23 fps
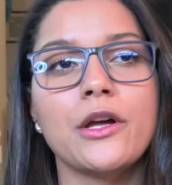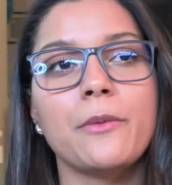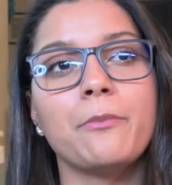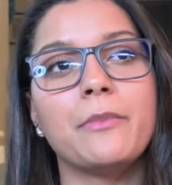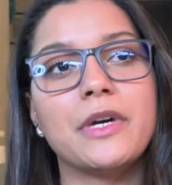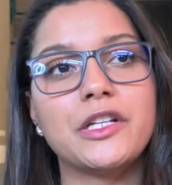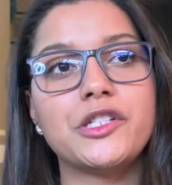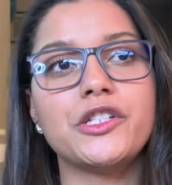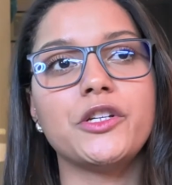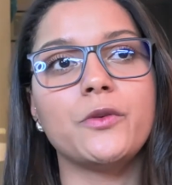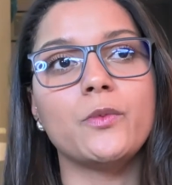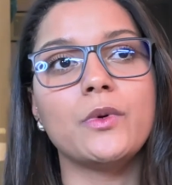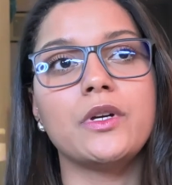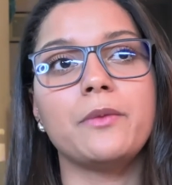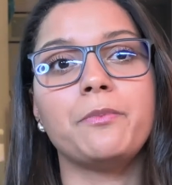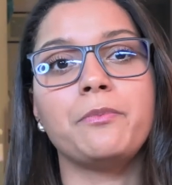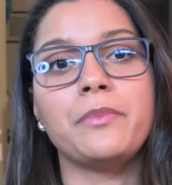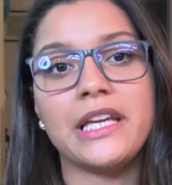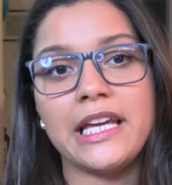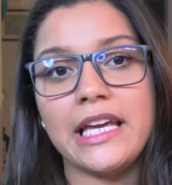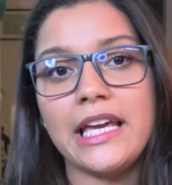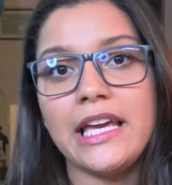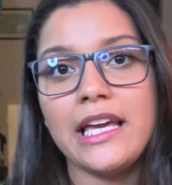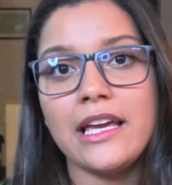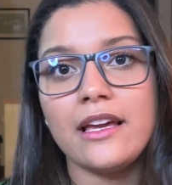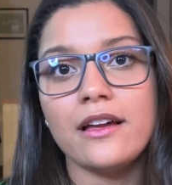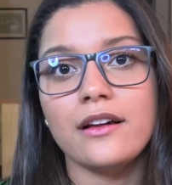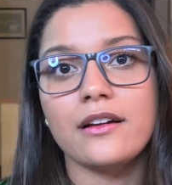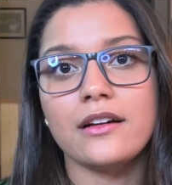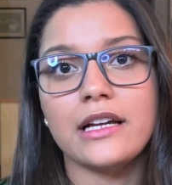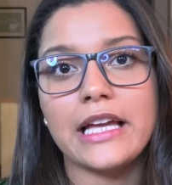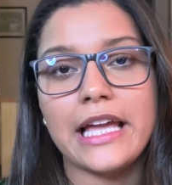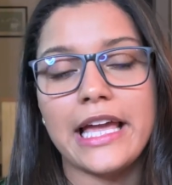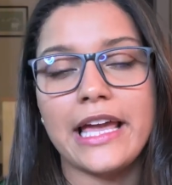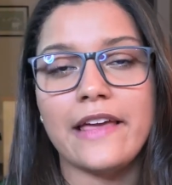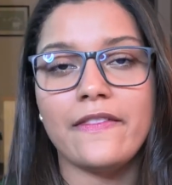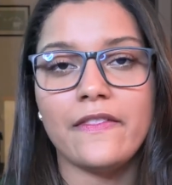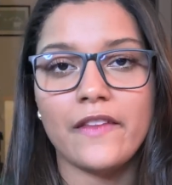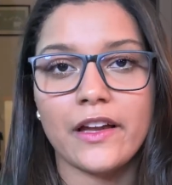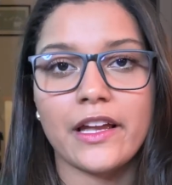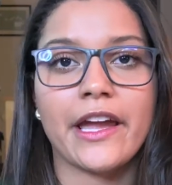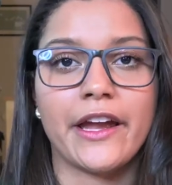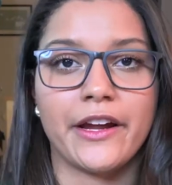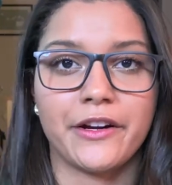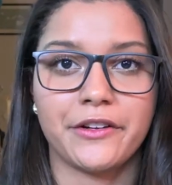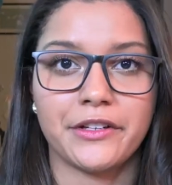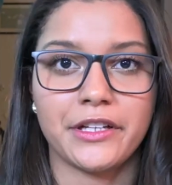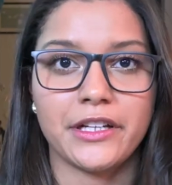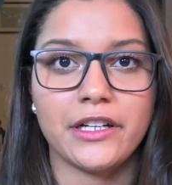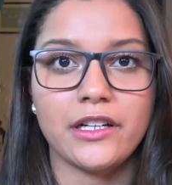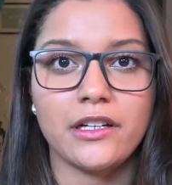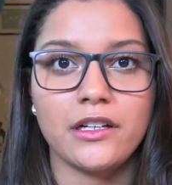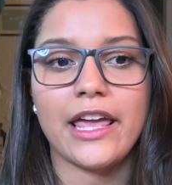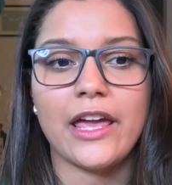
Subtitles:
But she would pee in the carrier.